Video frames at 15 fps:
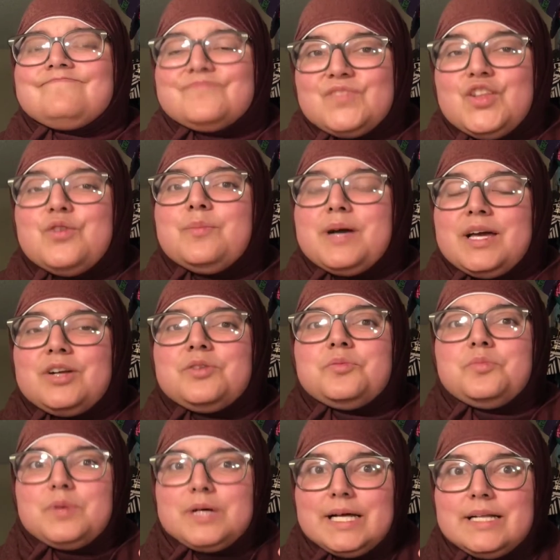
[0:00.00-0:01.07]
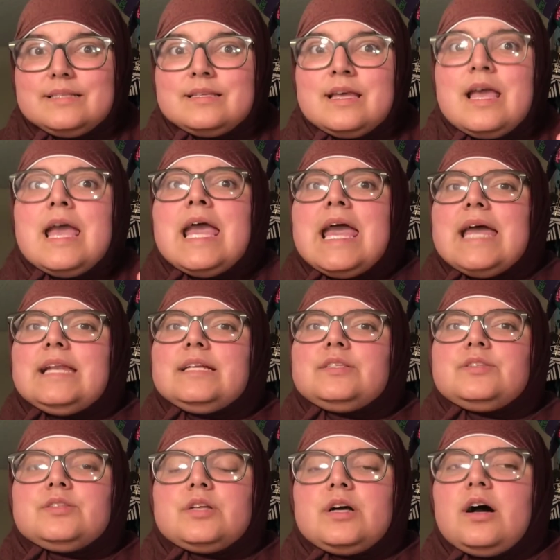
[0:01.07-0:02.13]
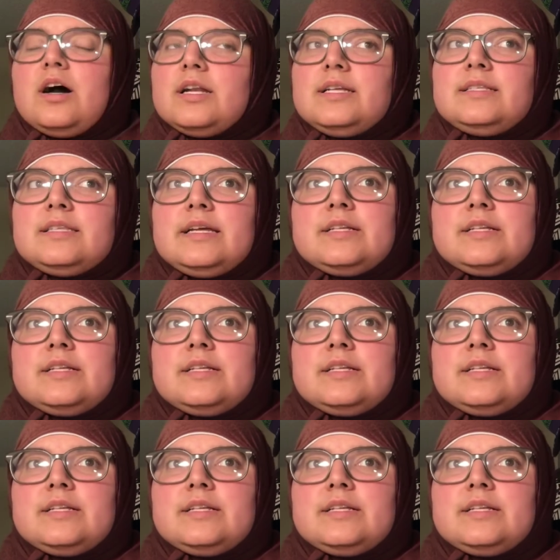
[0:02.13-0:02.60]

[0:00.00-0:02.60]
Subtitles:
no matter what. And it's honestly,